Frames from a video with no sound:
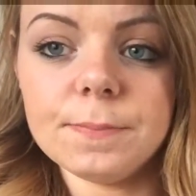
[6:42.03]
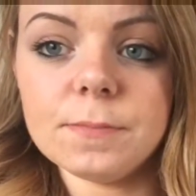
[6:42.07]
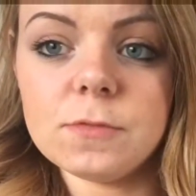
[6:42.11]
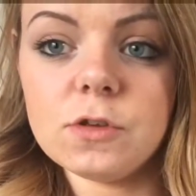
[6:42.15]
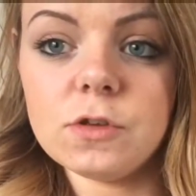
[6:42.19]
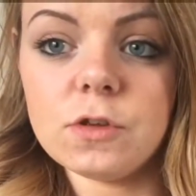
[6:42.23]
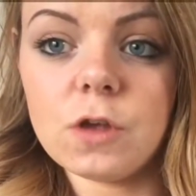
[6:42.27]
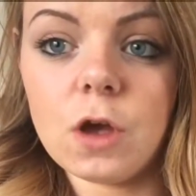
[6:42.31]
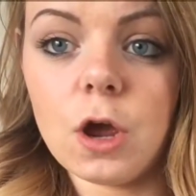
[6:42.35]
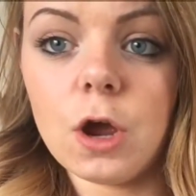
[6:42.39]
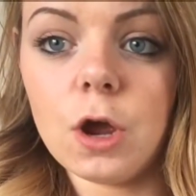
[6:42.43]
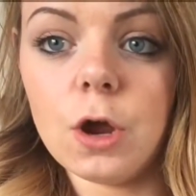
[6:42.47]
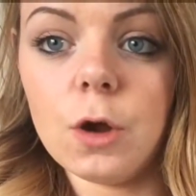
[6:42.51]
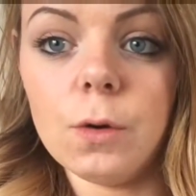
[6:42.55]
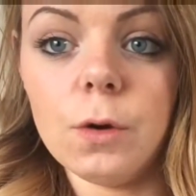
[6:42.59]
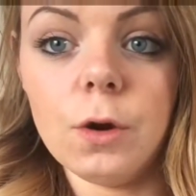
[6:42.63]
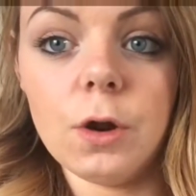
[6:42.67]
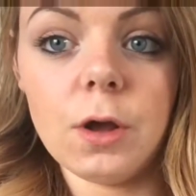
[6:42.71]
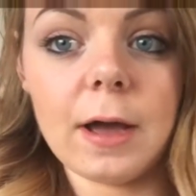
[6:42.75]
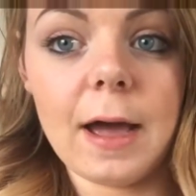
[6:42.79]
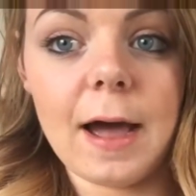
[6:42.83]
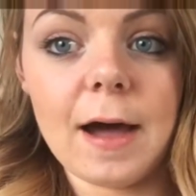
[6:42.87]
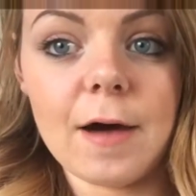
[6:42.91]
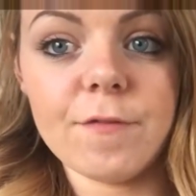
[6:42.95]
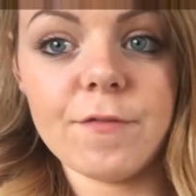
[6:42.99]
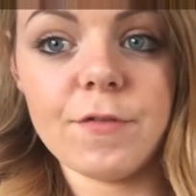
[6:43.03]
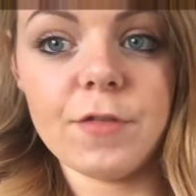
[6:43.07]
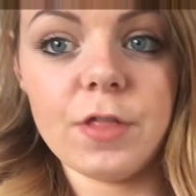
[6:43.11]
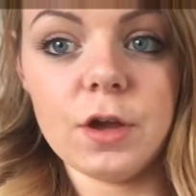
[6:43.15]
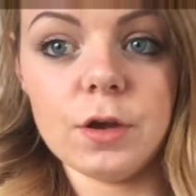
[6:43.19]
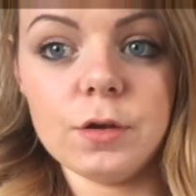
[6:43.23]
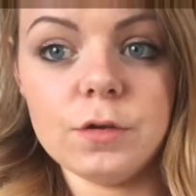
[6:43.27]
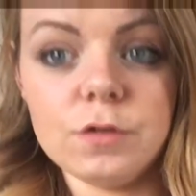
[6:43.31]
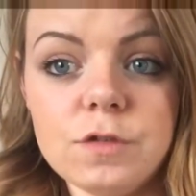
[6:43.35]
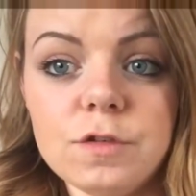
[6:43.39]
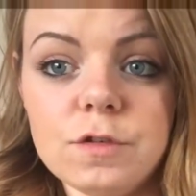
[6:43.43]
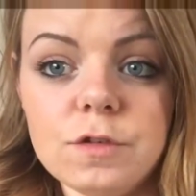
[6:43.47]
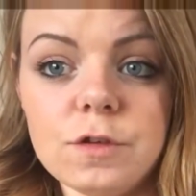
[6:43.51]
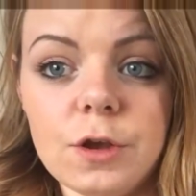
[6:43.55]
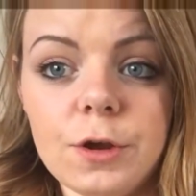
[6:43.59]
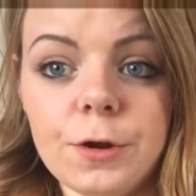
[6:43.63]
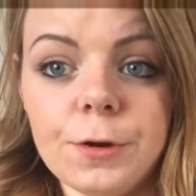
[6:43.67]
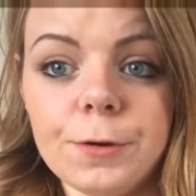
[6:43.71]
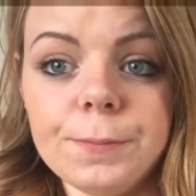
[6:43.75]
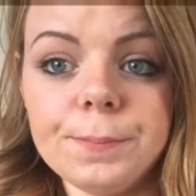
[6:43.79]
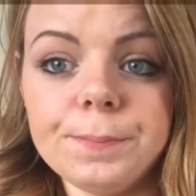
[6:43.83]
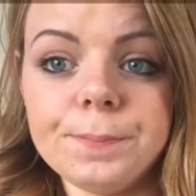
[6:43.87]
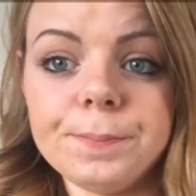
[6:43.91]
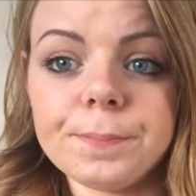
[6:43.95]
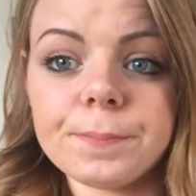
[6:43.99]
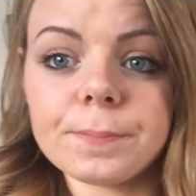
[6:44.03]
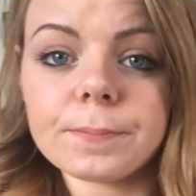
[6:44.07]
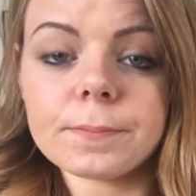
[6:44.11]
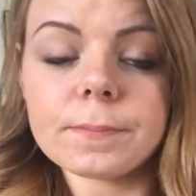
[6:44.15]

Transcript: so look out for those soon.